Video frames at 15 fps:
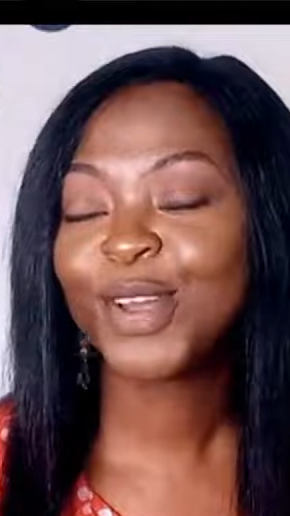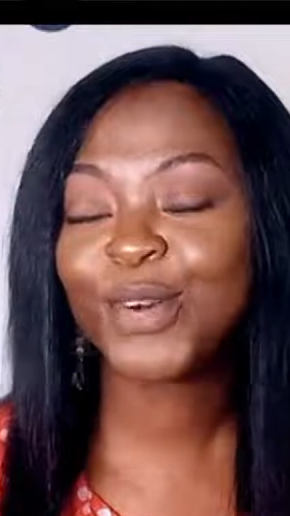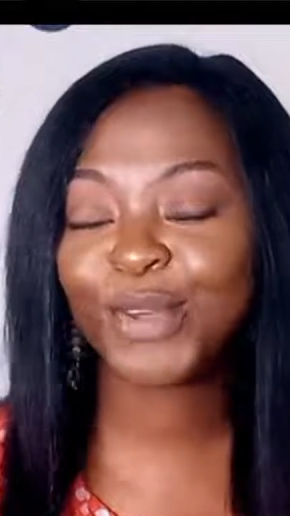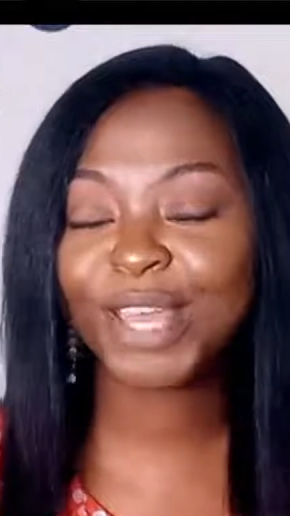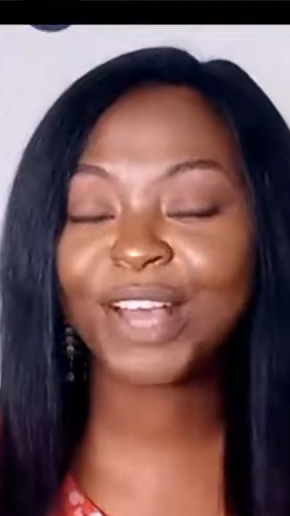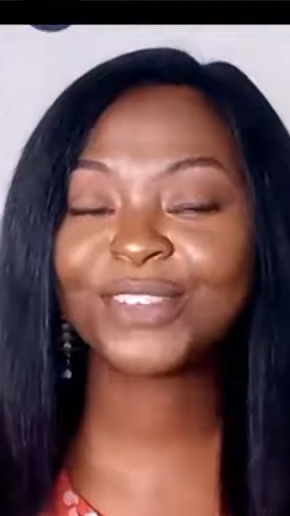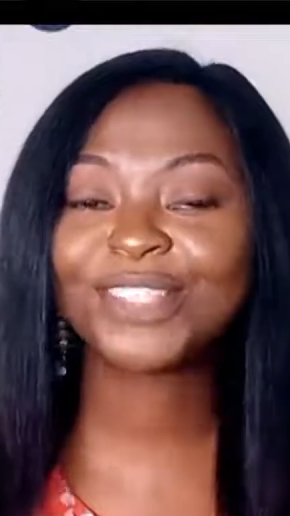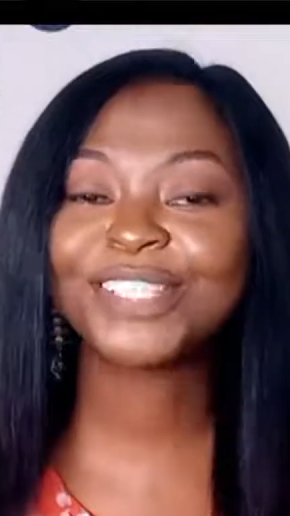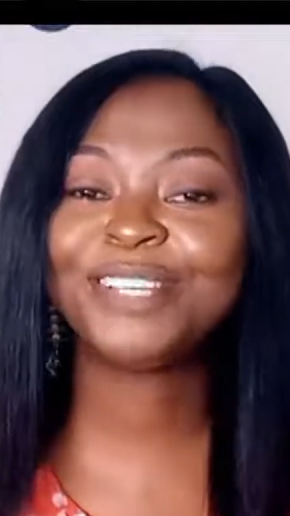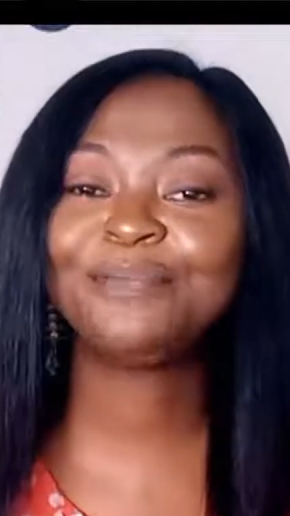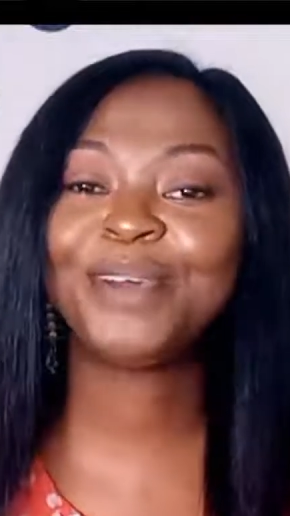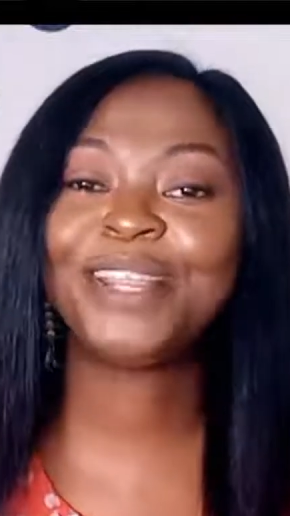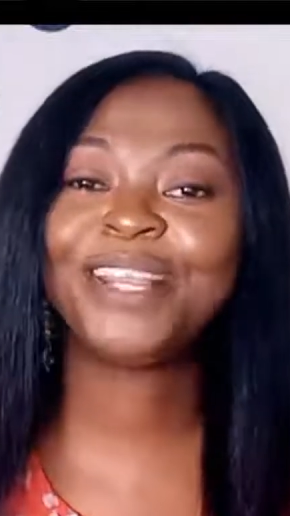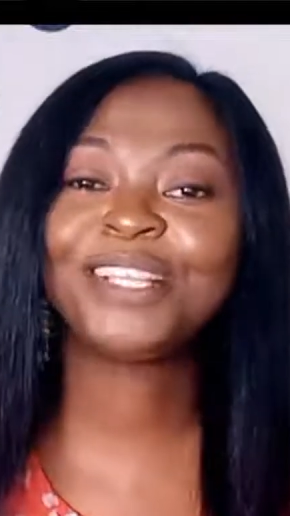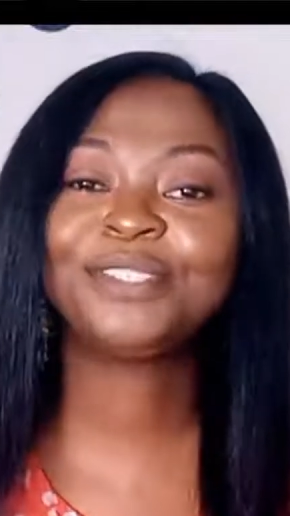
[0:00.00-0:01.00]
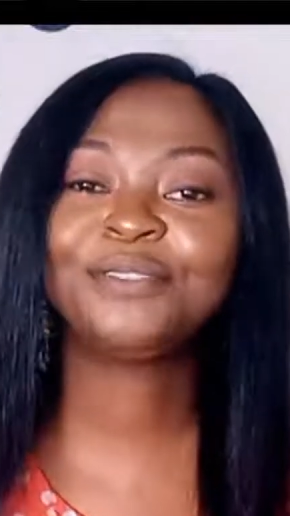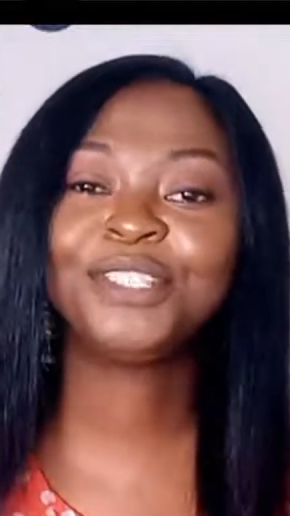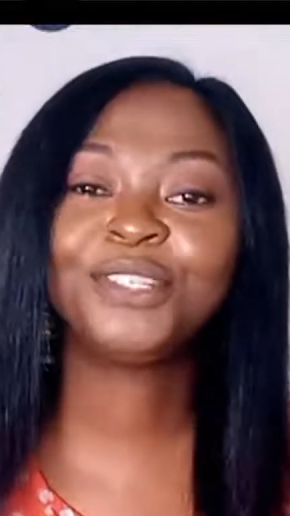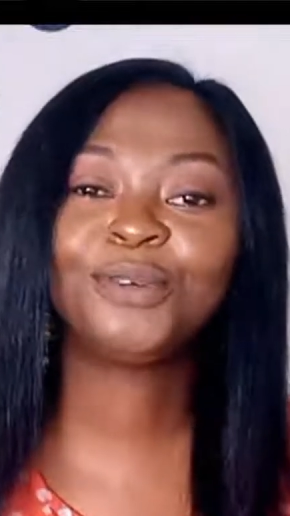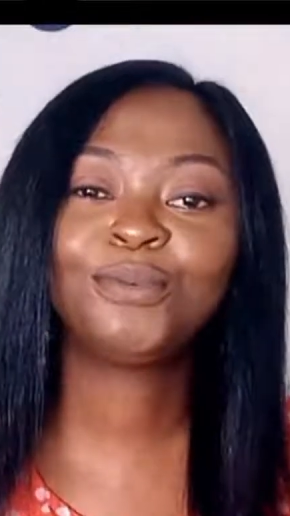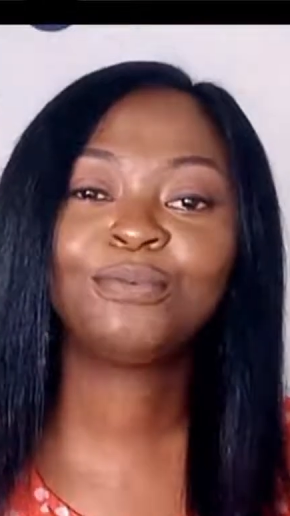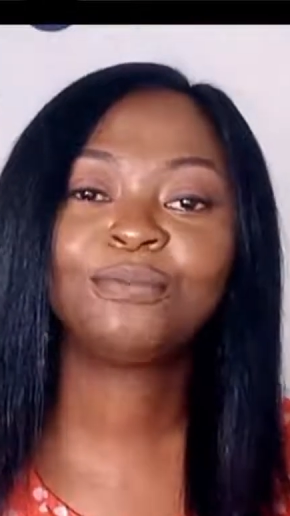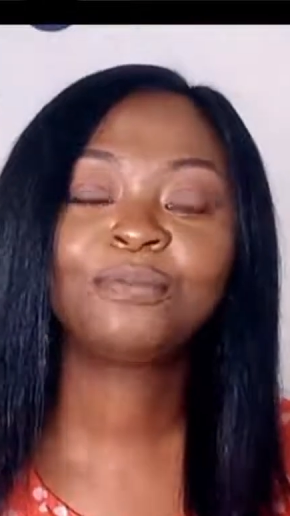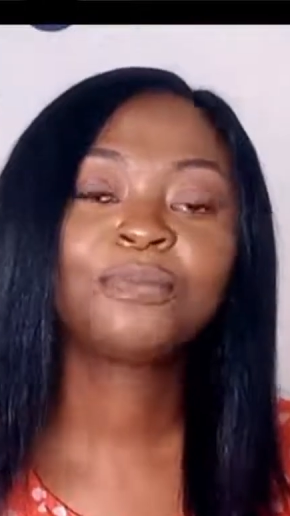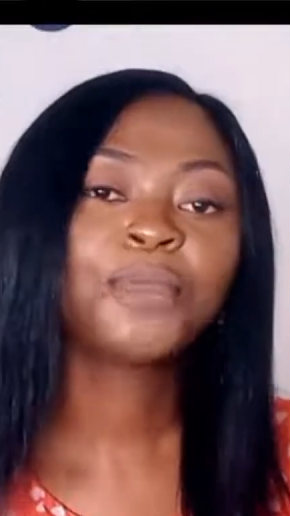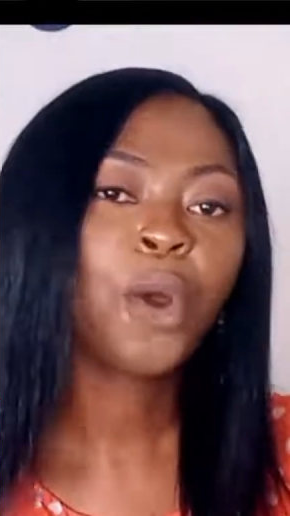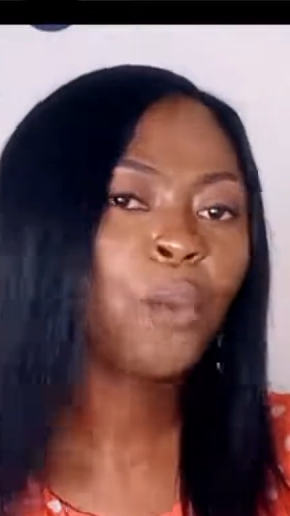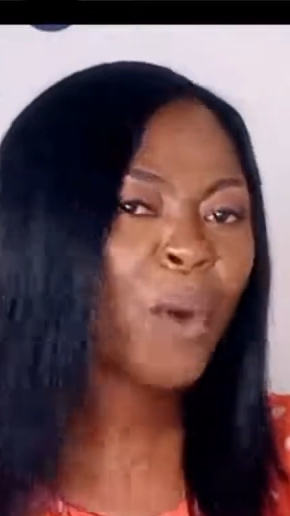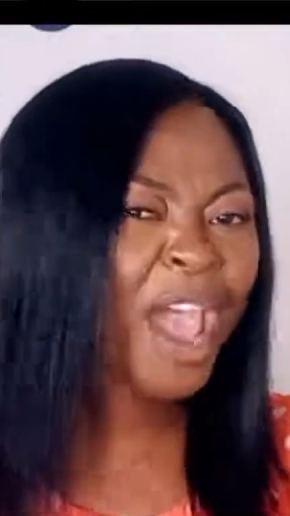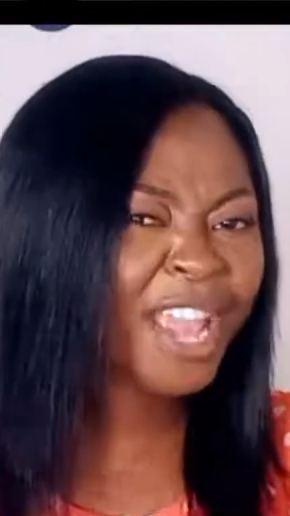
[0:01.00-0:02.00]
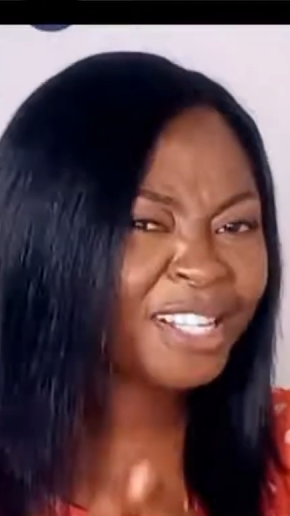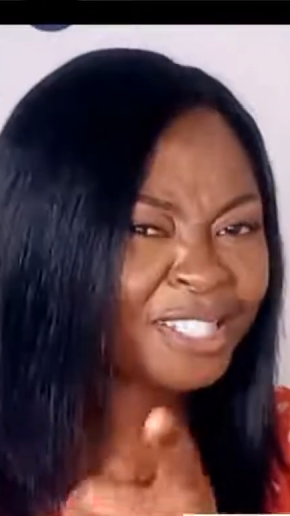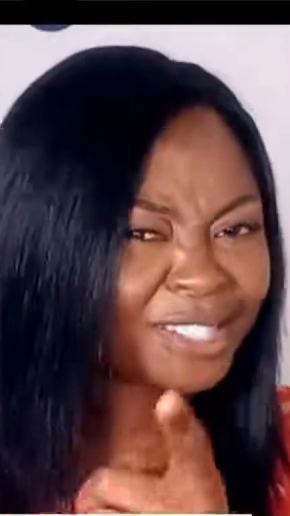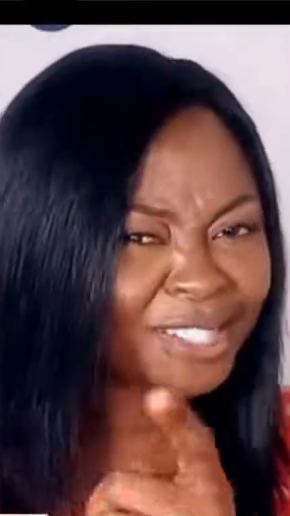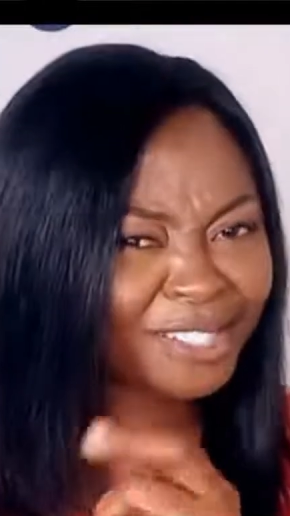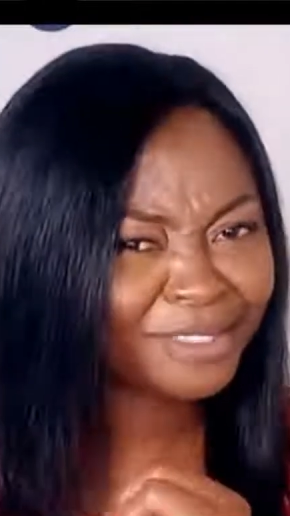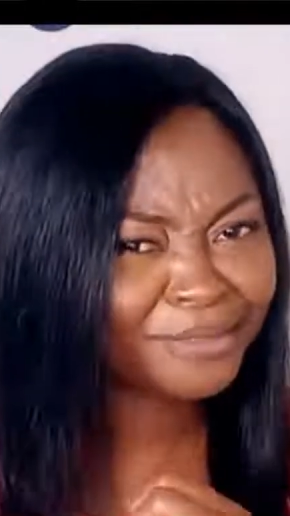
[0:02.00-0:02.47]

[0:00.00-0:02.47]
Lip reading: Okay, I'll see you in my next video. Wait!